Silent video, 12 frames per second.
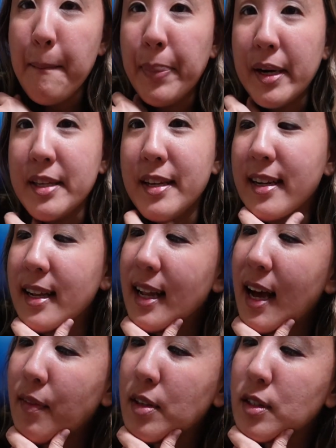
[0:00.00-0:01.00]
but you're gonna
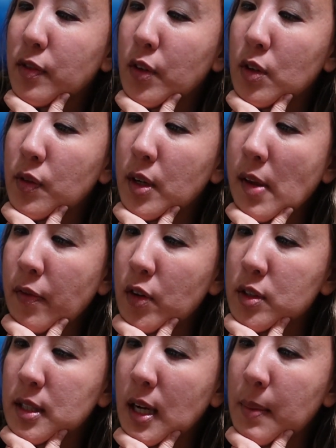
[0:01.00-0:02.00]
laugh because the very
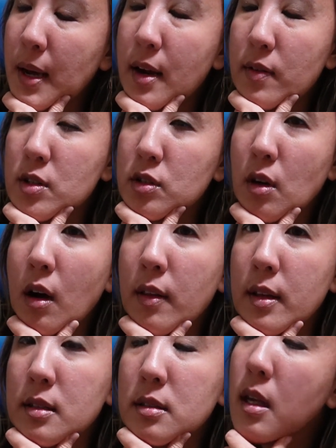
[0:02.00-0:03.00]
first time I ever saw
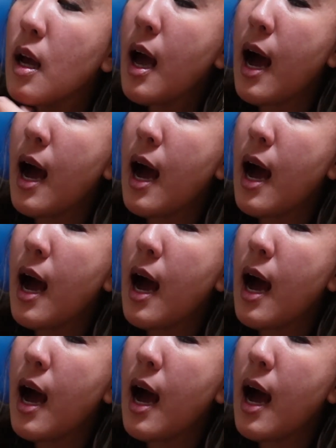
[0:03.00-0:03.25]
this,